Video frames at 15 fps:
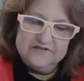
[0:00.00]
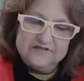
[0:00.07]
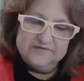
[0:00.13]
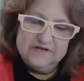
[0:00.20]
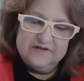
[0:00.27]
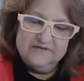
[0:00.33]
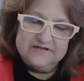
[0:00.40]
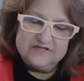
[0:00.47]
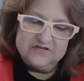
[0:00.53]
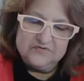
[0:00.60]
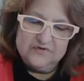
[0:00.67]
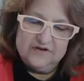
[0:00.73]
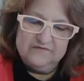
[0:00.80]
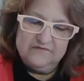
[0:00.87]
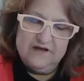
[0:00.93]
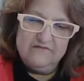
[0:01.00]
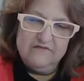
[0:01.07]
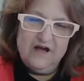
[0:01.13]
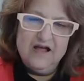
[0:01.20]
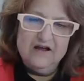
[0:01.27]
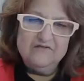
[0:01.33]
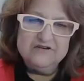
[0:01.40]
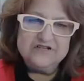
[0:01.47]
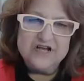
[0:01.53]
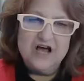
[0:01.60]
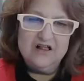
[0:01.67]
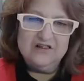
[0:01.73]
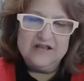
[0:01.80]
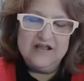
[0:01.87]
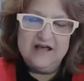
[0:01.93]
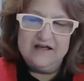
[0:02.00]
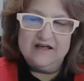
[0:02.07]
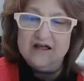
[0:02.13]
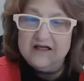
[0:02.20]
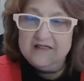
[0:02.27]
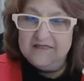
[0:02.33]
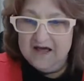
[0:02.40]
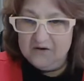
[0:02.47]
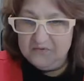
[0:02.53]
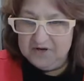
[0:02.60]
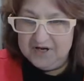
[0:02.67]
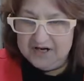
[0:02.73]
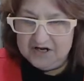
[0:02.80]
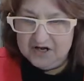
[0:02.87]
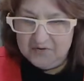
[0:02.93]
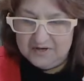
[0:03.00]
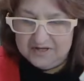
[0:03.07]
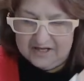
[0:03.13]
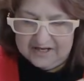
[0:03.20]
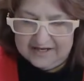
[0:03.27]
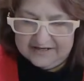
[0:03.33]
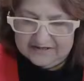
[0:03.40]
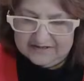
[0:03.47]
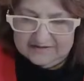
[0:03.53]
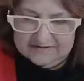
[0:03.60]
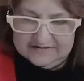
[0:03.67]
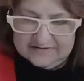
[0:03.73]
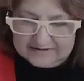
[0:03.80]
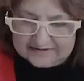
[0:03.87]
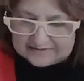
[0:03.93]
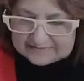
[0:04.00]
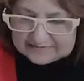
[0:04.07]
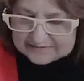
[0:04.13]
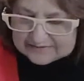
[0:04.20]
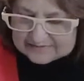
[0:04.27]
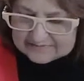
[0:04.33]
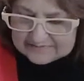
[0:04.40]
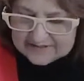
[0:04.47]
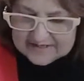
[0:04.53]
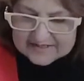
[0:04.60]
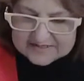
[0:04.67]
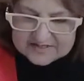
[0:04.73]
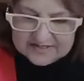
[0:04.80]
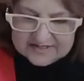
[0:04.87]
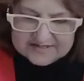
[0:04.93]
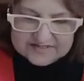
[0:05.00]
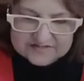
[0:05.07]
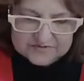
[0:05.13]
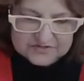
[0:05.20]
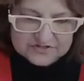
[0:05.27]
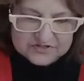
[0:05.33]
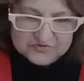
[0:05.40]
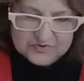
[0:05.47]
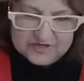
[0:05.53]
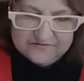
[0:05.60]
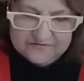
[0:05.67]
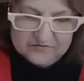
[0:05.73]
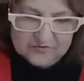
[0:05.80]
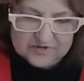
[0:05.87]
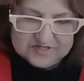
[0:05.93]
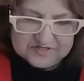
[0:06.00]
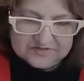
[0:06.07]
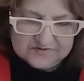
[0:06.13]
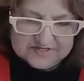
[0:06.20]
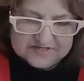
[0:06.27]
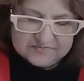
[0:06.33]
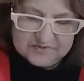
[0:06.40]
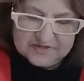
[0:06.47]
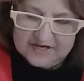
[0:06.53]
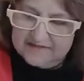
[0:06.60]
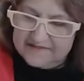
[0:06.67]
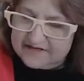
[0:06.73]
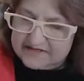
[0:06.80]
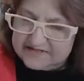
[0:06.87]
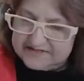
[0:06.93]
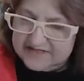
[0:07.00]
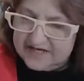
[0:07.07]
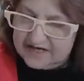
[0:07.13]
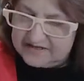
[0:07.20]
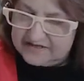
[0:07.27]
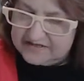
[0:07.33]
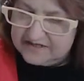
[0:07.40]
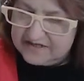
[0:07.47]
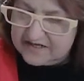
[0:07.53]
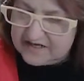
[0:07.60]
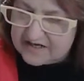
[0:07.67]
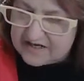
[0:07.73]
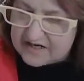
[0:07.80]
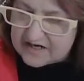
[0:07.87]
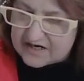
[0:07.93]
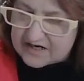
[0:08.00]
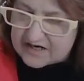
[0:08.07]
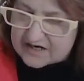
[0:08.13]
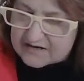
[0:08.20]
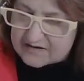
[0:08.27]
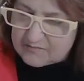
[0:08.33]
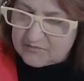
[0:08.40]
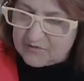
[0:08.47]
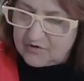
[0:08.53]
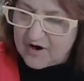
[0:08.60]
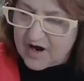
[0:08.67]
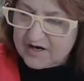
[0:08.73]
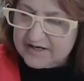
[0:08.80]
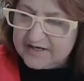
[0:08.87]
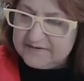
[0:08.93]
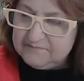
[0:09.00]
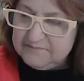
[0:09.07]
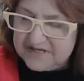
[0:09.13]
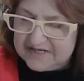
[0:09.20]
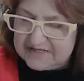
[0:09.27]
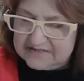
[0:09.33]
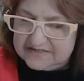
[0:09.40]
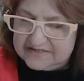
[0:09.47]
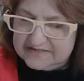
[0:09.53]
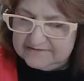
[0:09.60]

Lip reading: This one even has a 25. Irish holiday. That one I know I like. So let's see what the 24 is on this one and then decide. Moroccan mint.